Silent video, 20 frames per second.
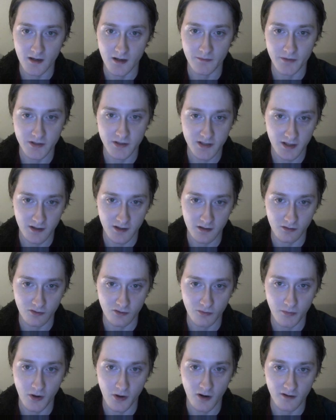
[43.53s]
a particular
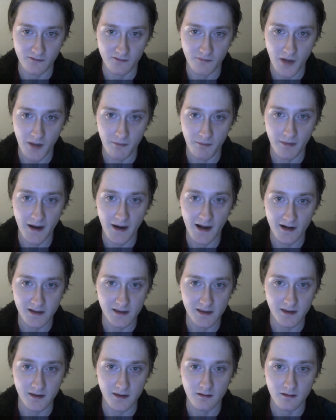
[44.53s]
part of my body,